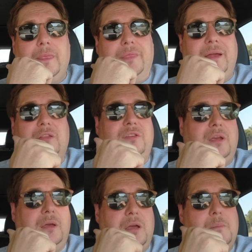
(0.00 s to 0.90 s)
That's
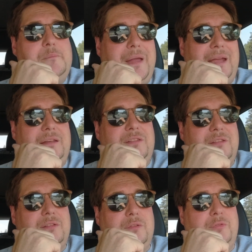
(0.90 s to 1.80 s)
a
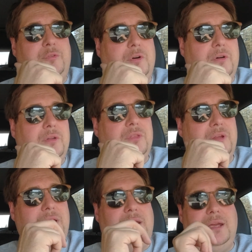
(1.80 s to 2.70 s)
base for
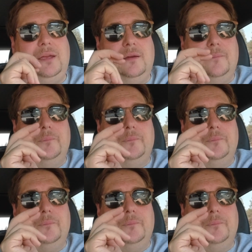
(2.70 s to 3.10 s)
the